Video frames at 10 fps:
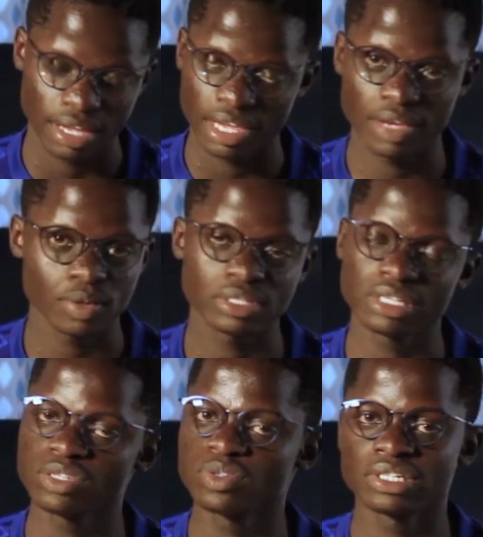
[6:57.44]
he was
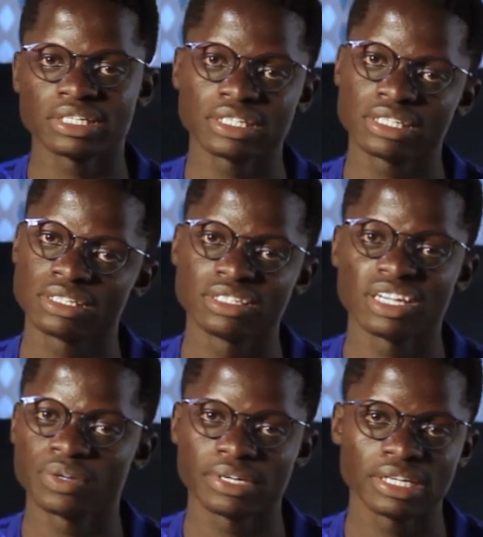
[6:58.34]
just not it.
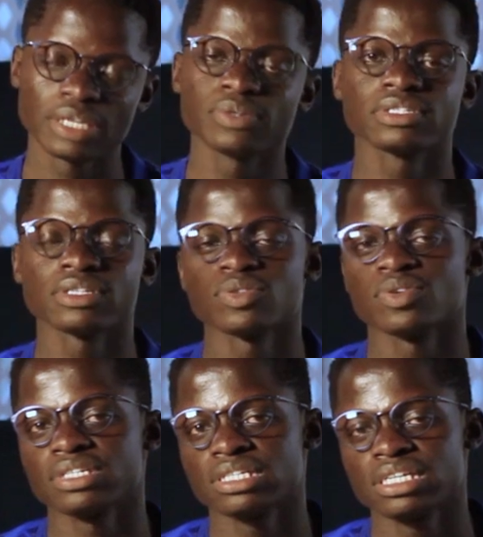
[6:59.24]
Generally, he was just
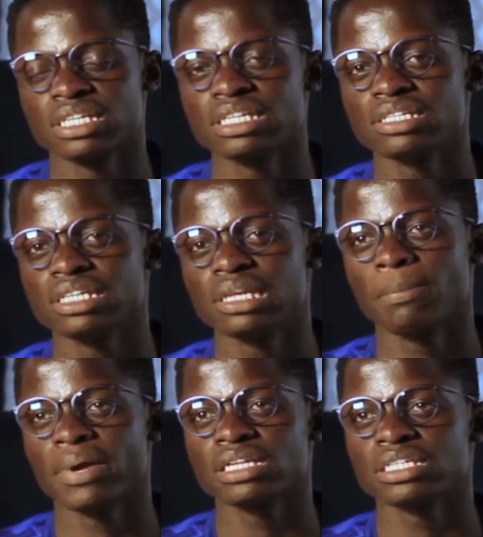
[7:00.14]
not it. He didn't really
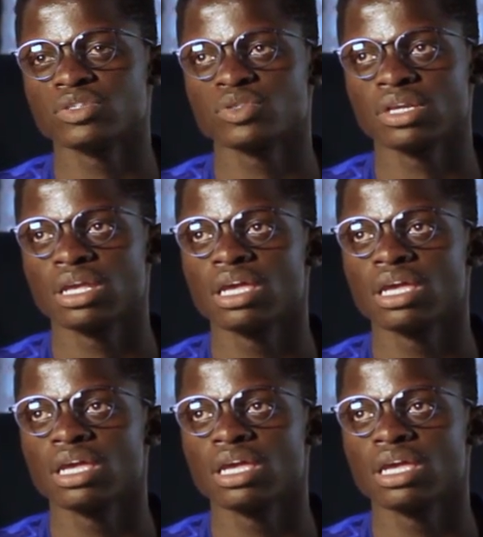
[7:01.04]
pay attention.